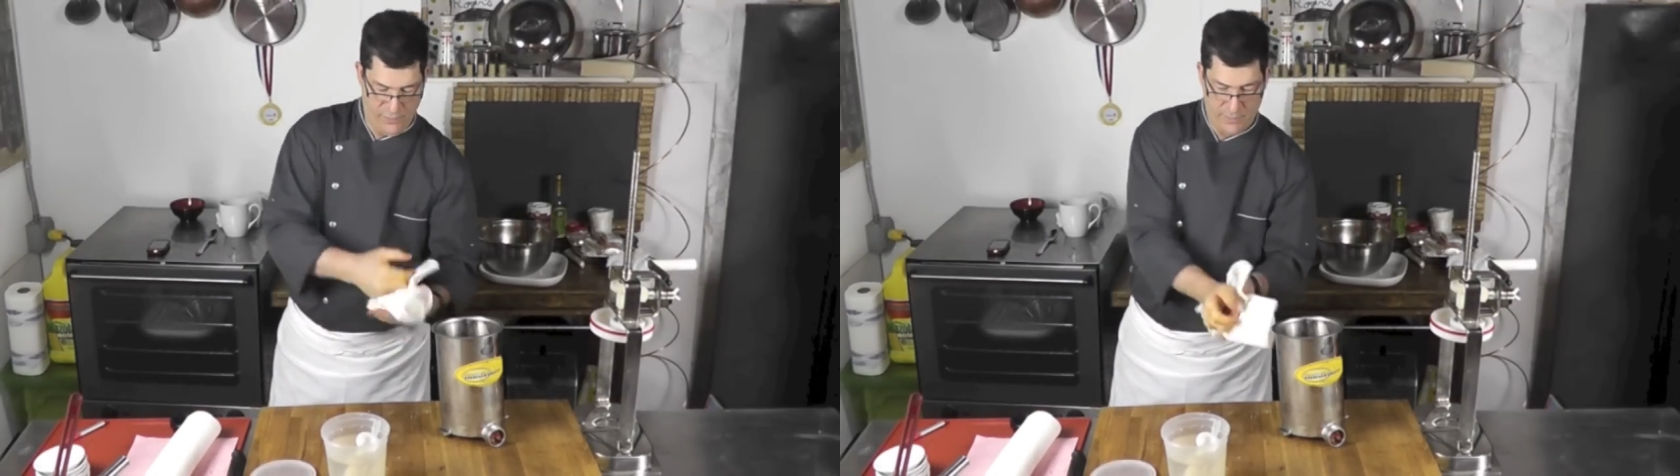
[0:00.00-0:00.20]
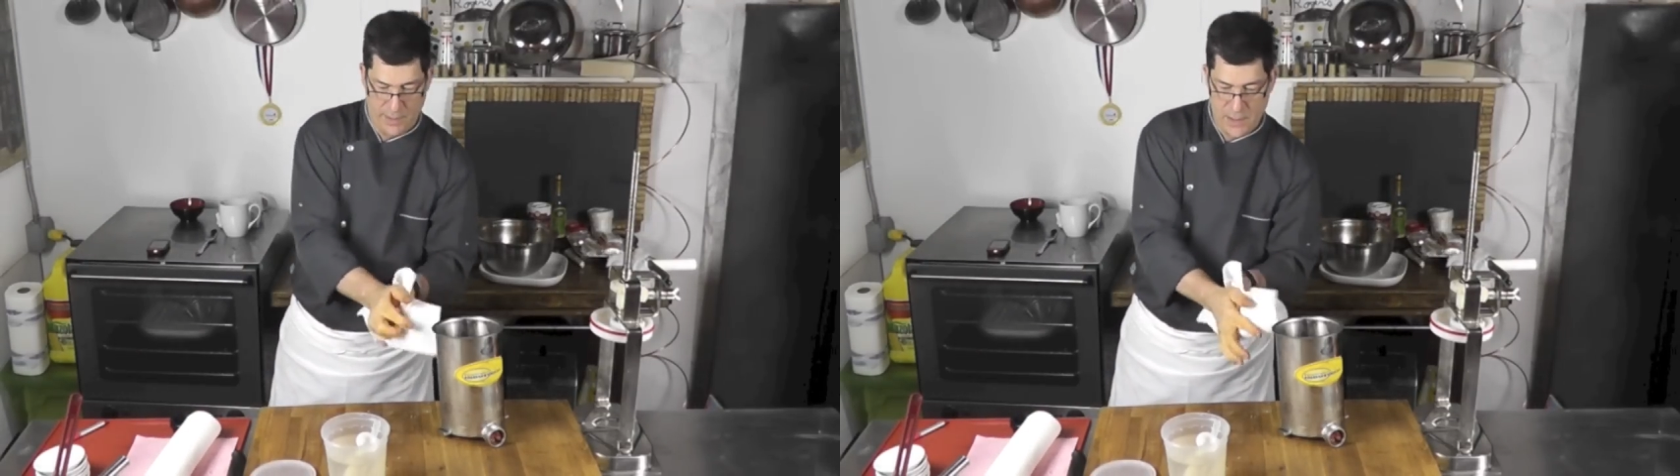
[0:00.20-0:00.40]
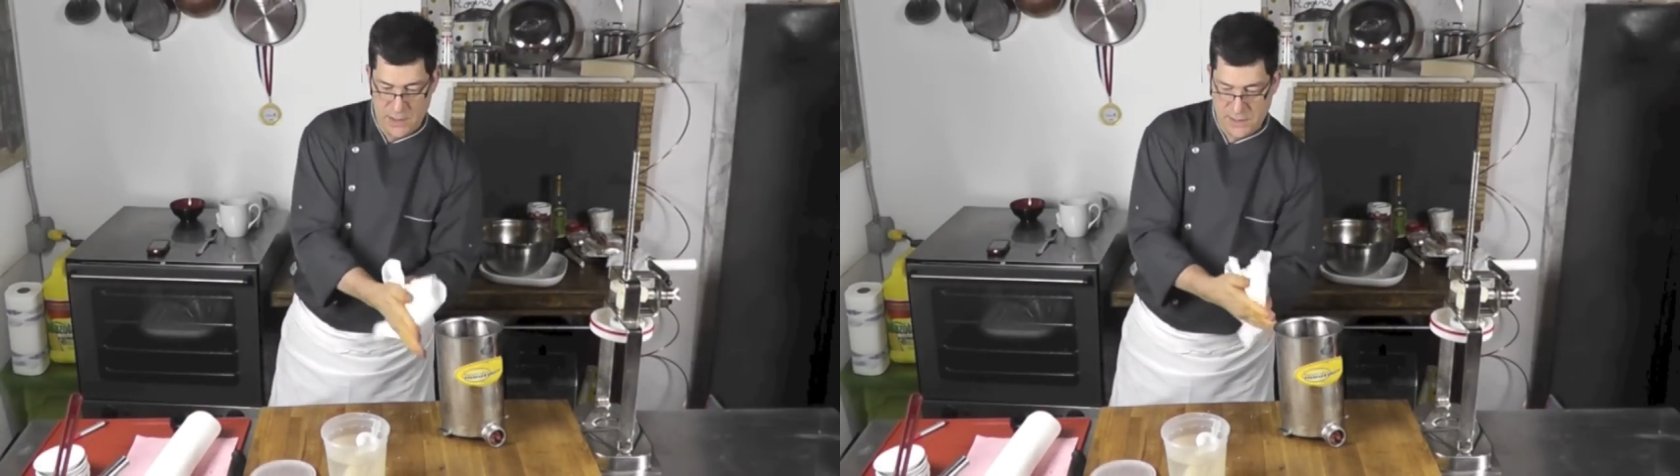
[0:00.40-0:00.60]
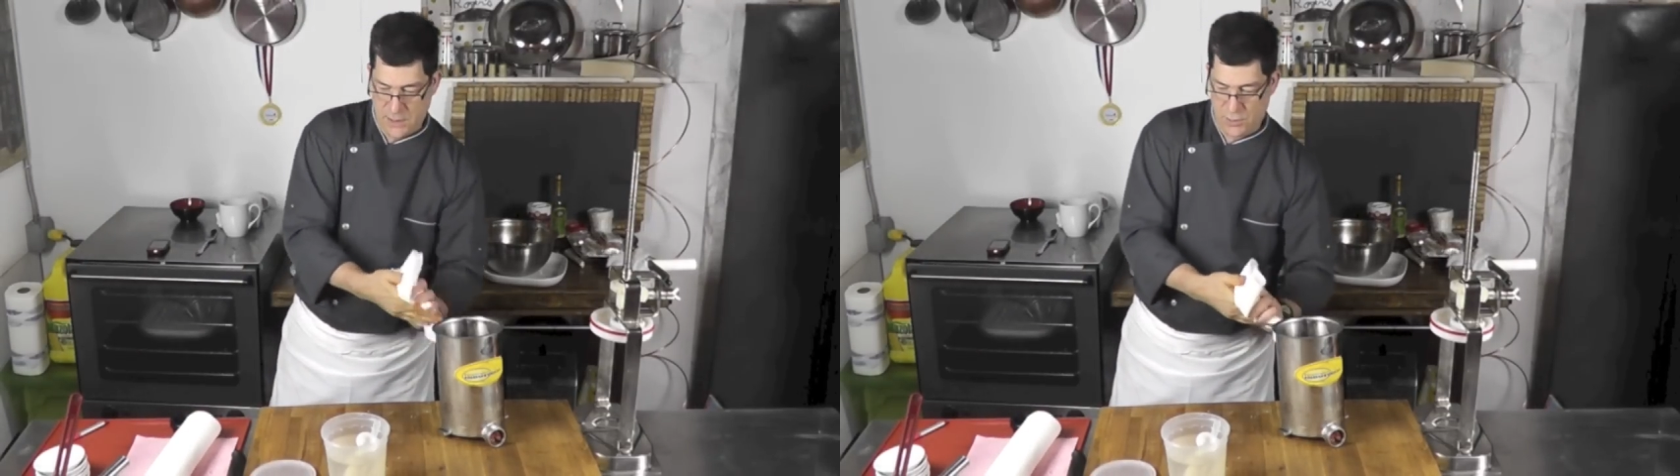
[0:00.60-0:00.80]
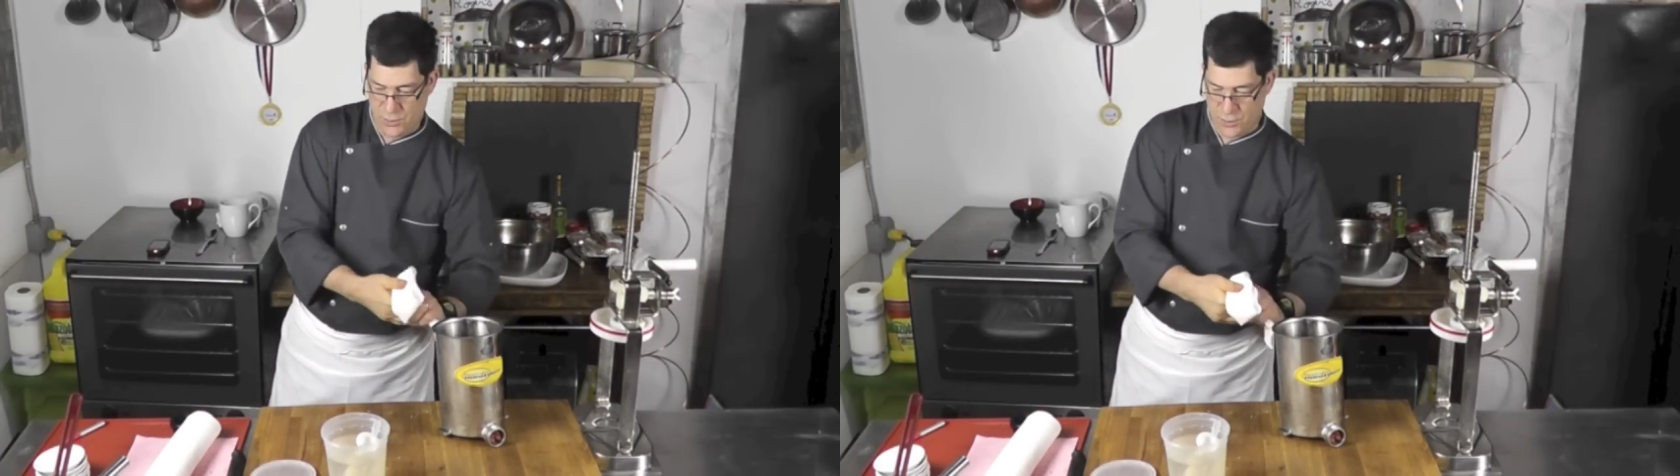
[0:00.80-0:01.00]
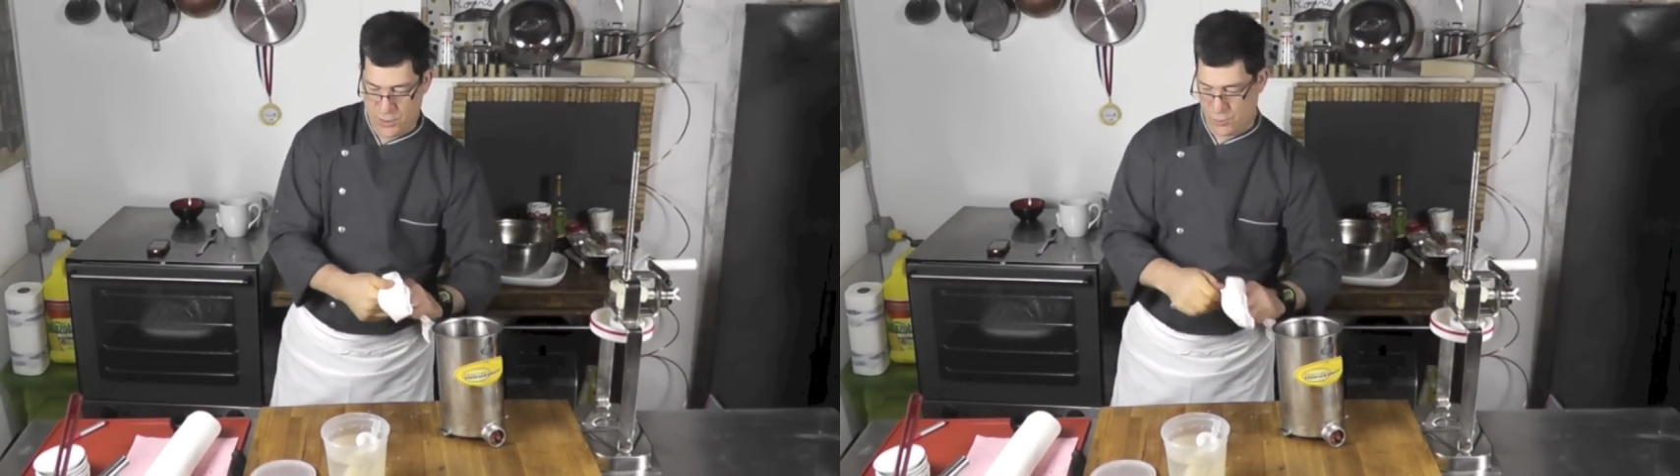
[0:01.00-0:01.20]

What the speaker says: my casing to the